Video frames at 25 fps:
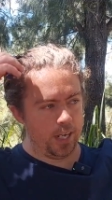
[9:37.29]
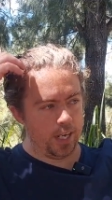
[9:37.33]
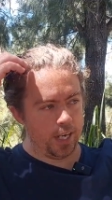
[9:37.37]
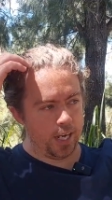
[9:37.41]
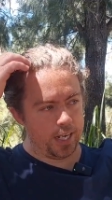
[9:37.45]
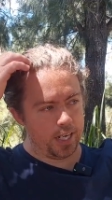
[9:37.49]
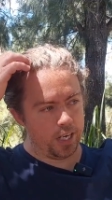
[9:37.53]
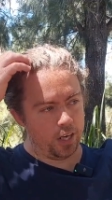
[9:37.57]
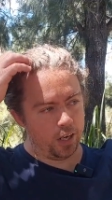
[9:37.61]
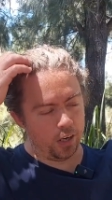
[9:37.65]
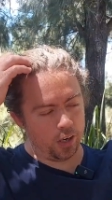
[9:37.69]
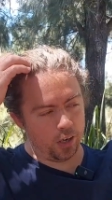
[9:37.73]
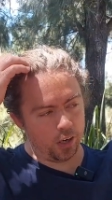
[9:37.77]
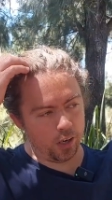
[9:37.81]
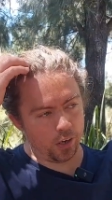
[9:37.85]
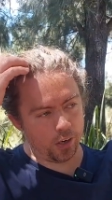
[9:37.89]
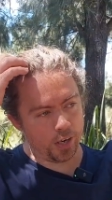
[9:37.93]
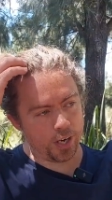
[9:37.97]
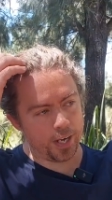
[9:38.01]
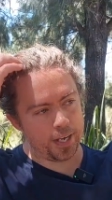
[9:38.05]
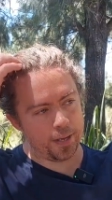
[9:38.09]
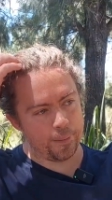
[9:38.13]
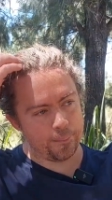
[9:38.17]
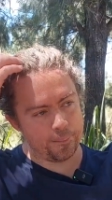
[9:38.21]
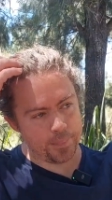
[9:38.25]
a
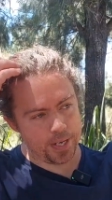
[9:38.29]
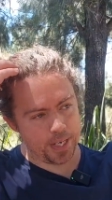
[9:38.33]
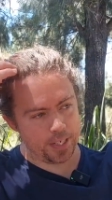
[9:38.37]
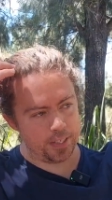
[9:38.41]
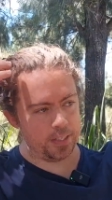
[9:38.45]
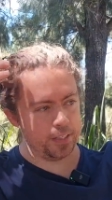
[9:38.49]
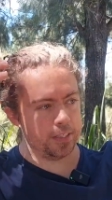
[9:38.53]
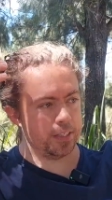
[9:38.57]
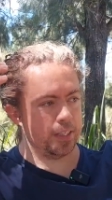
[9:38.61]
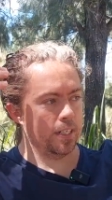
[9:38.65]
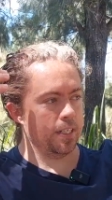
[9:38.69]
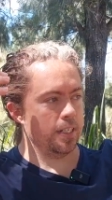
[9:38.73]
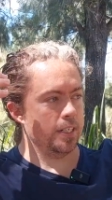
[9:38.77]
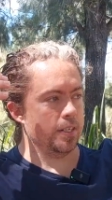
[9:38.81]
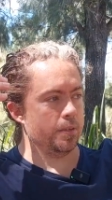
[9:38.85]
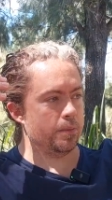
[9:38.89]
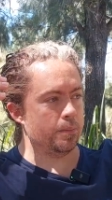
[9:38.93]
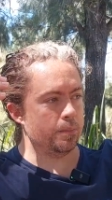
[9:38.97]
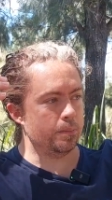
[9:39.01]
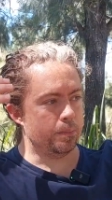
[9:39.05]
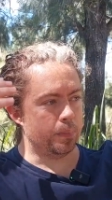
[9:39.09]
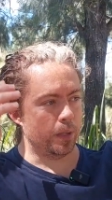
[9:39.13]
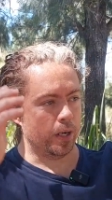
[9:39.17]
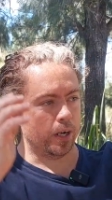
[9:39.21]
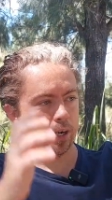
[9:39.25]
high amenity
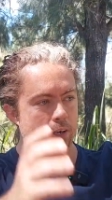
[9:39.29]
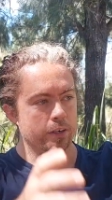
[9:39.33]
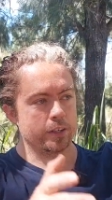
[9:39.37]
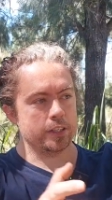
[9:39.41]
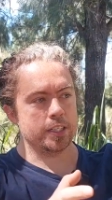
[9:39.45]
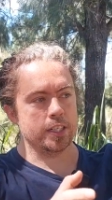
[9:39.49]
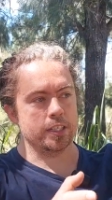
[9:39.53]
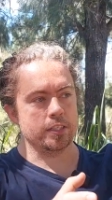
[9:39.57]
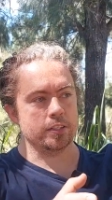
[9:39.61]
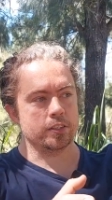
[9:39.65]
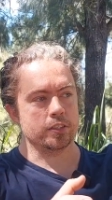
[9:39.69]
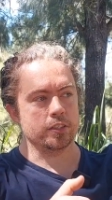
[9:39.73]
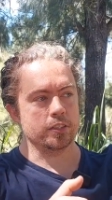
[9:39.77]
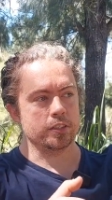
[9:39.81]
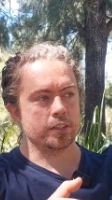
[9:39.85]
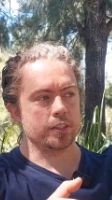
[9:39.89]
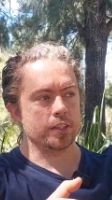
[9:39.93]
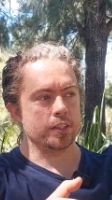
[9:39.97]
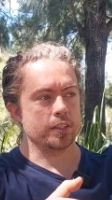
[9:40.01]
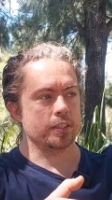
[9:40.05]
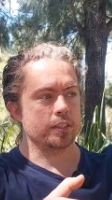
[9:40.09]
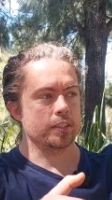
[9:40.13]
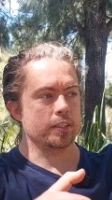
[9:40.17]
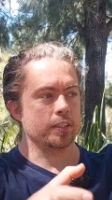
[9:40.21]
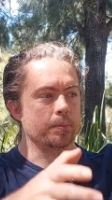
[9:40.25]
bioretention
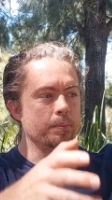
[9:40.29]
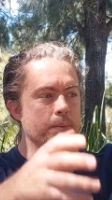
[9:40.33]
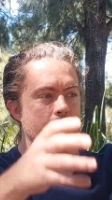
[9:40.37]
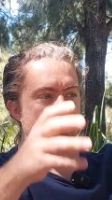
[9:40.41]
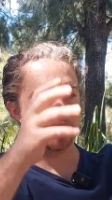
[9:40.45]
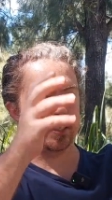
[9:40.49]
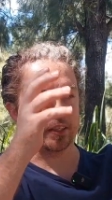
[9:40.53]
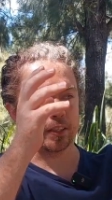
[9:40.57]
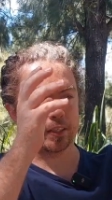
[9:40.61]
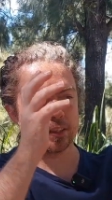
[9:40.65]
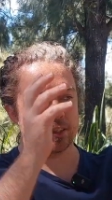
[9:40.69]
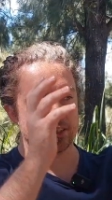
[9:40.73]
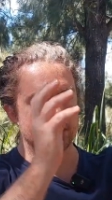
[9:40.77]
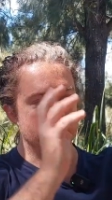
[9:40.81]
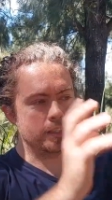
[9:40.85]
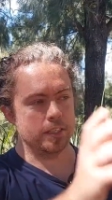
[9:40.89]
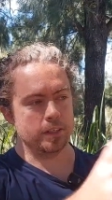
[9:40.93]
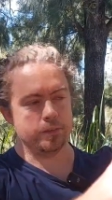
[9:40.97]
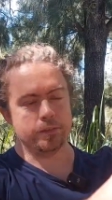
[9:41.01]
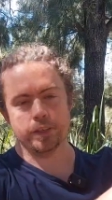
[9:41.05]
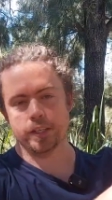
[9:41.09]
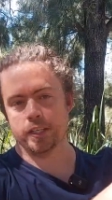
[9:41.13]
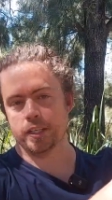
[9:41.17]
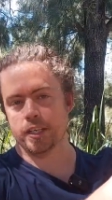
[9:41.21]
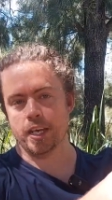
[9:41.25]
system in a
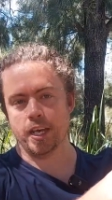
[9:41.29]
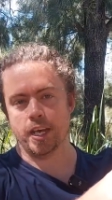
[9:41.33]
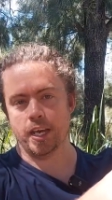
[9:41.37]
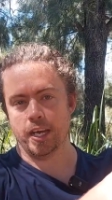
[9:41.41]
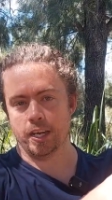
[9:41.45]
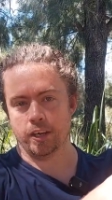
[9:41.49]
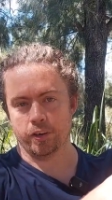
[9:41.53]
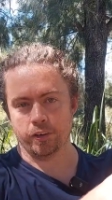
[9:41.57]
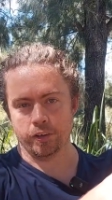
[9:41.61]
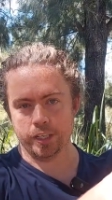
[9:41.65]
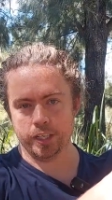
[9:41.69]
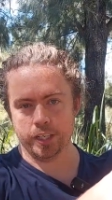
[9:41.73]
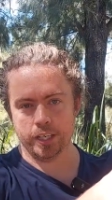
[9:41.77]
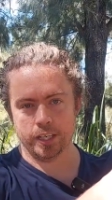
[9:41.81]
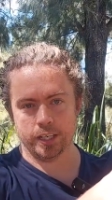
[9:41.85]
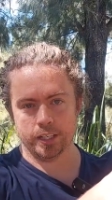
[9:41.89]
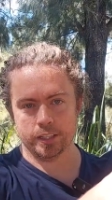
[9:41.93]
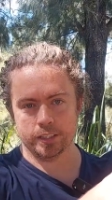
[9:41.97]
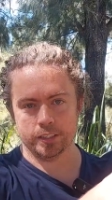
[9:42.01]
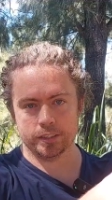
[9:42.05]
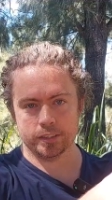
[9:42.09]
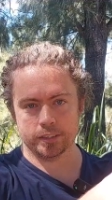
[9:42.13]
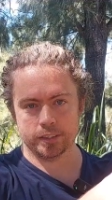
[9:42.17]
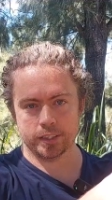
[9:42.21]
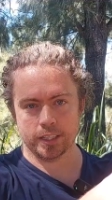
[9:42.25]
civic area